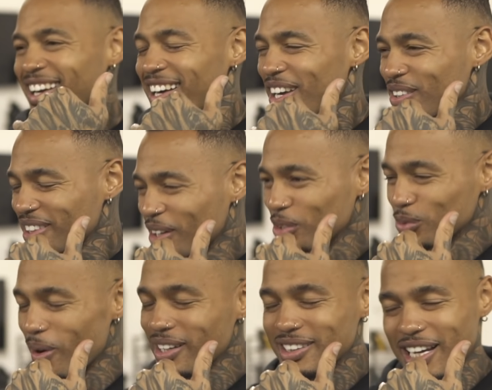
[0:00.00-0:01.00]
He was like, who's
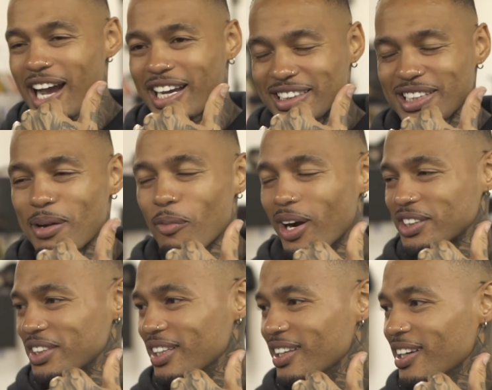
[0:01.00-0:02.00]
watching it? Like, I guess I'm
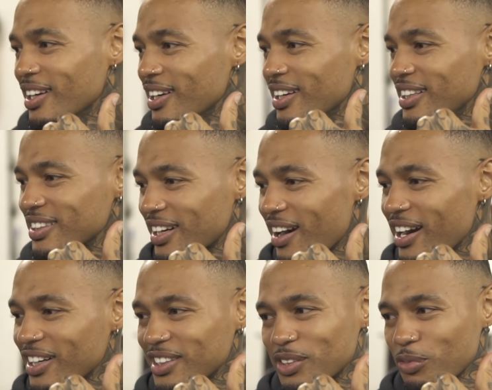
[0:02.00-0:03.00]
watching it. He's like, all right,
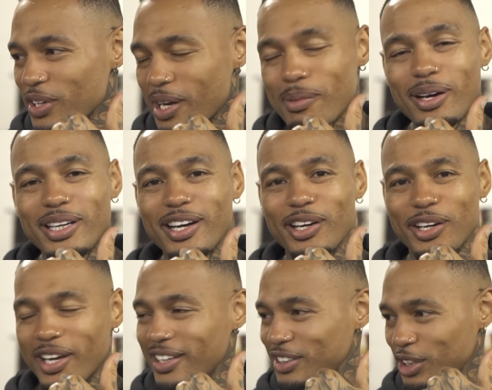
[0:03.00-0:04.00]
because if we come out
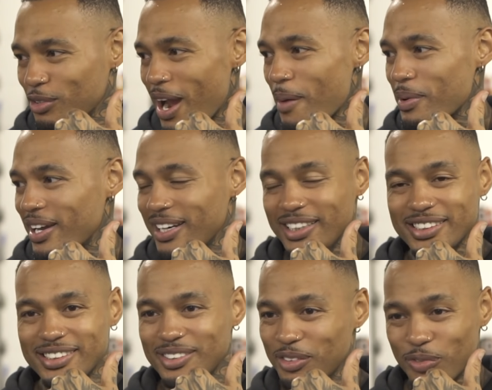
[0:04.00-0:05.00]
there to grab it and
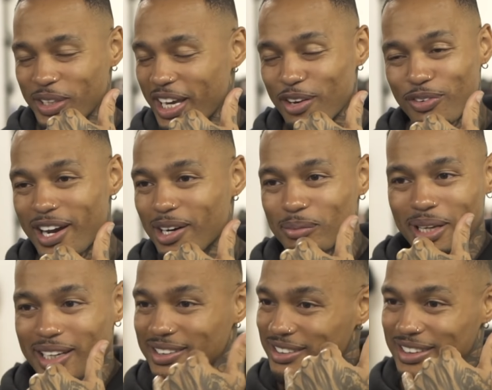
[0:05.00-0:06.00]
we can't find him, like,
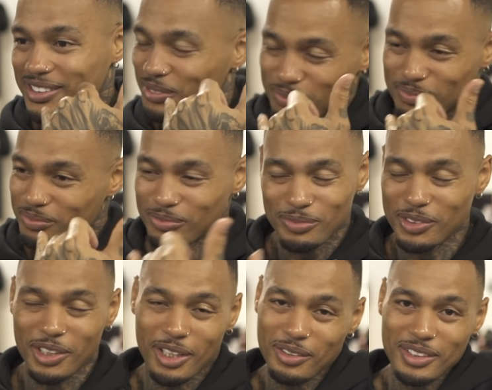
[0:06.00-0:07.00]
it's just,
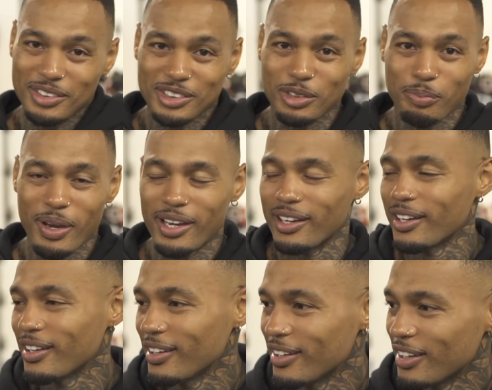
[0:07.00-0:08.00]
you still pay.
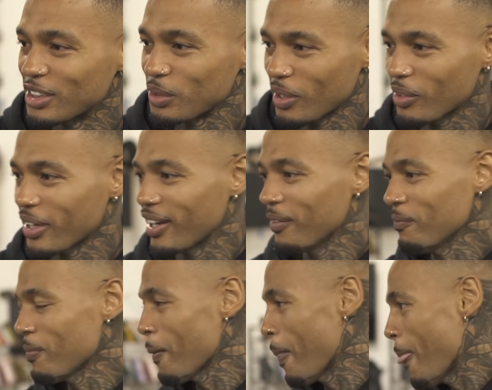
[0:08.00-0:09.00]
So, okay.
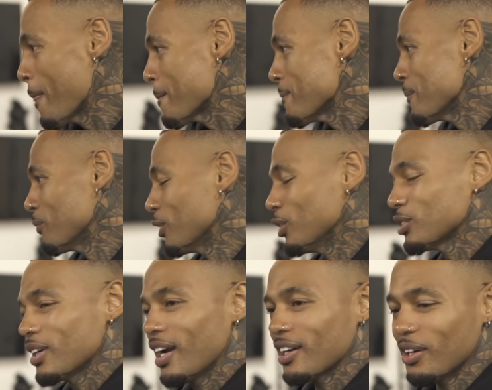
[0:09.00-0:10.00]
So
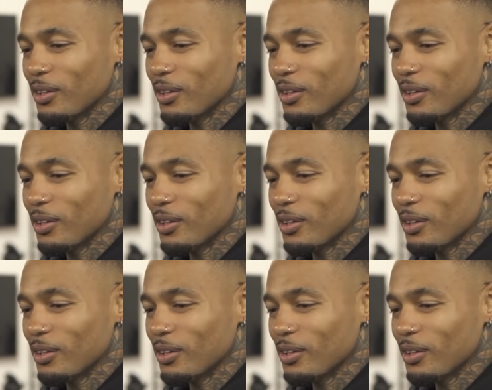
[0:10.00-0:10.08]
then I go.